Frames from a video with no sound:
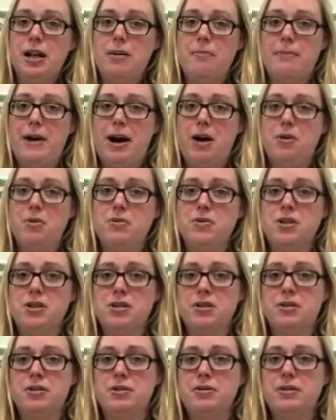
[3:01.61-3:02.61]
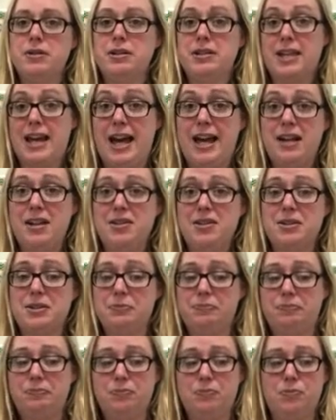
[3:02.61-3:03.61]
about text,
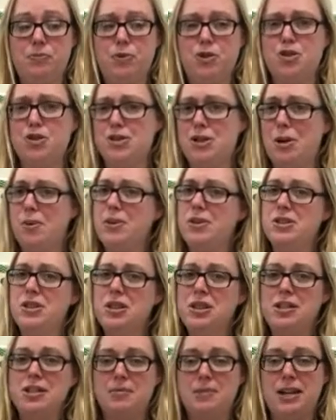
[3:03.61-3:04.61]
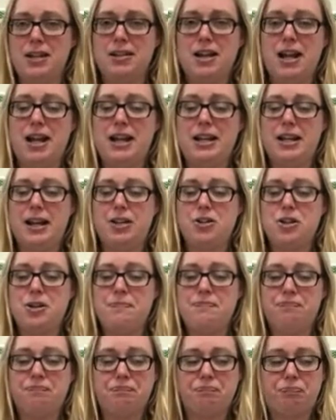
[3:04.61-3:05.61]
which is always good to make that
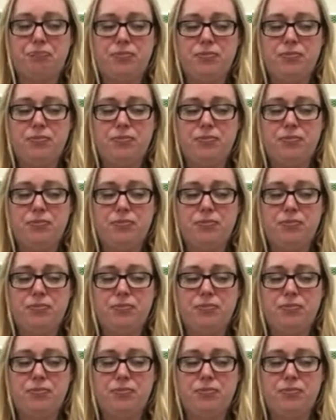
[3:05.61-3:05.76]
connection.